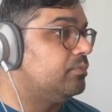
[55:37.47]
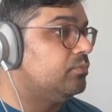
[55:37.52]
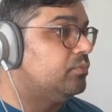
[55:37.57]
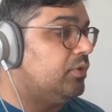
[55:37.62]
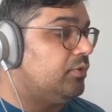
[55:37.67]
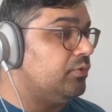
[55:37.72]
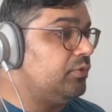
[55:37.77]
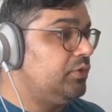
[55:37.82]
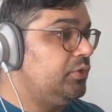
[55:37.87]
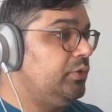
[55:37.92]

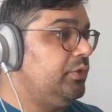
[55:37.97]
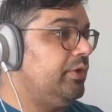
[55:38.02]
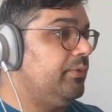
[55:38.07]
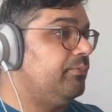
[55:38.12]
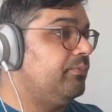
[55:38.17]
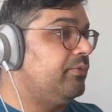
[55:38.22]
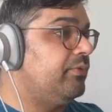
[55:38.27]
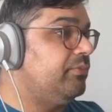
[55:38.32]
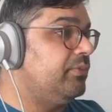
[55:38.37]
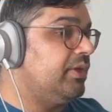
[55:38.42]
But for doing it
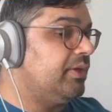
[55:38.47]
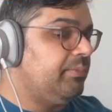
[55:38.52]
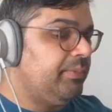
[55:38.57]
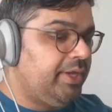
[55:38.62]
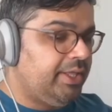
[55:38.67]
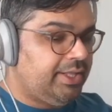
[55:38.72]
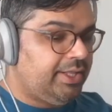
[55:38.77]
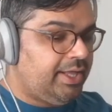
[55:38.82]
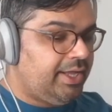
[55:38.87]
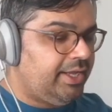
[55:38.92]
from the
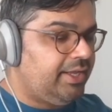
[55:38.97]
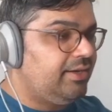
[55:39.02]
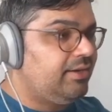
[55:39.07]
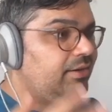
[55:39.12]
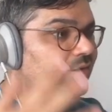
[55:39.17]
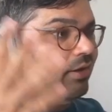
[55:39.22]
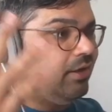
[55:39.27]
command line,